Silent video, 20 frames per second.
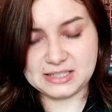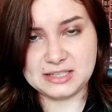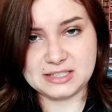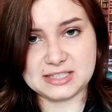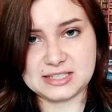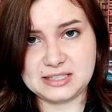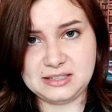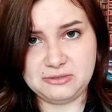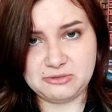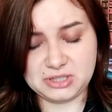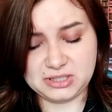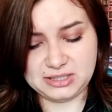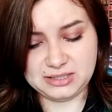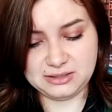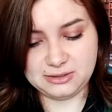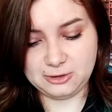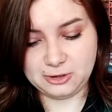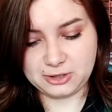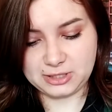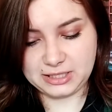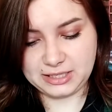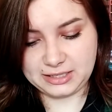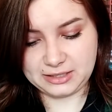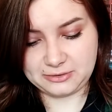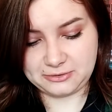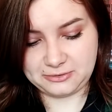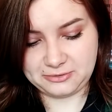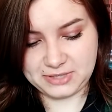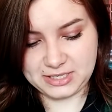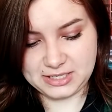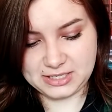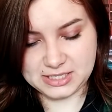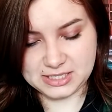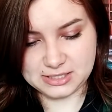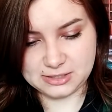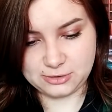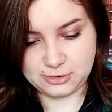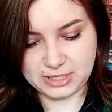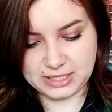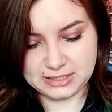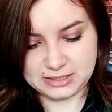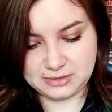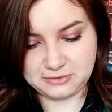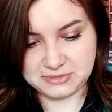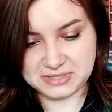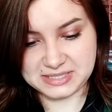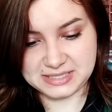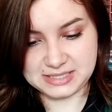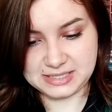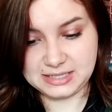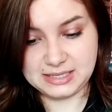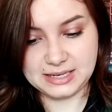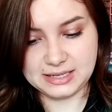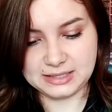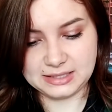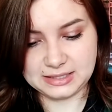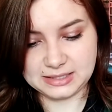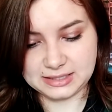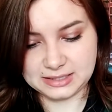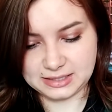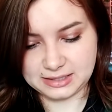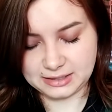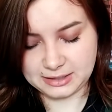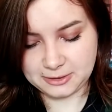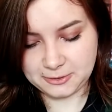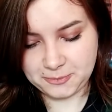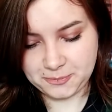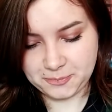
doesn't even look like a face. You can't even see anything.